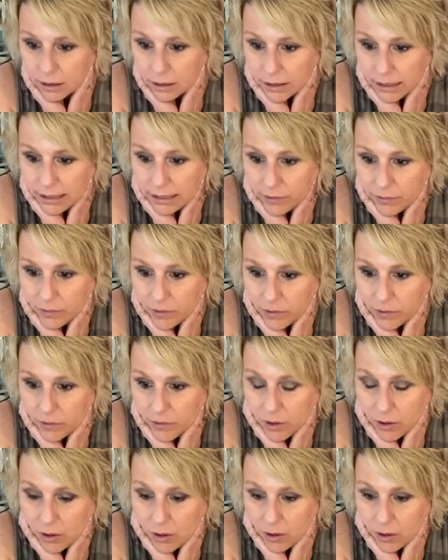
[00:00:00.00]
Leaves
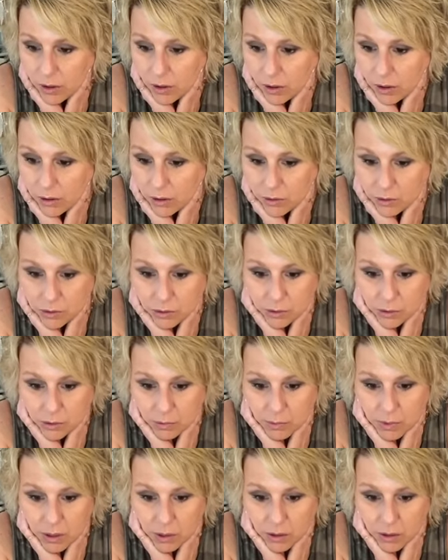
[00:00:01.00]
fall,
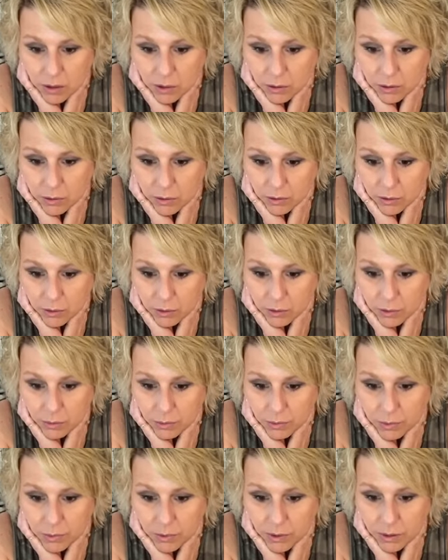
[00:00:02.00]
small hoop,
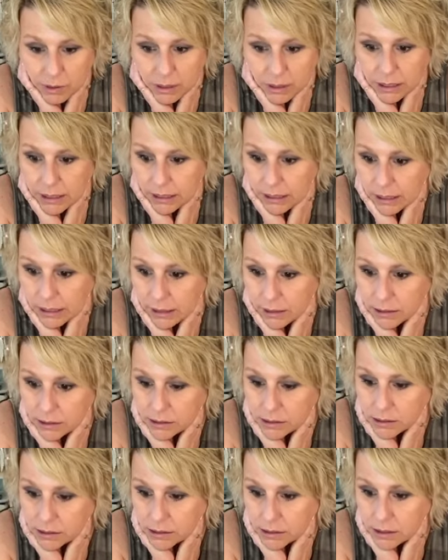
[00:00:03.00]

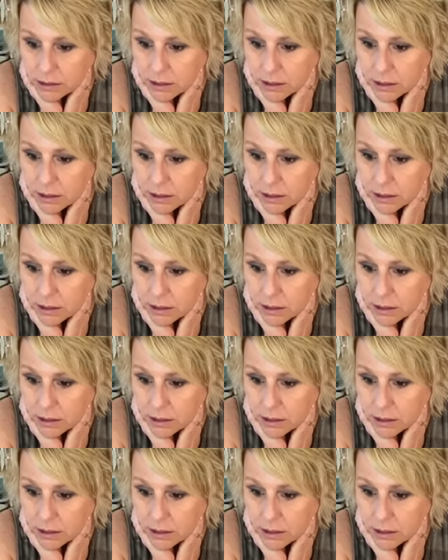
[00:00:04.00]
yes.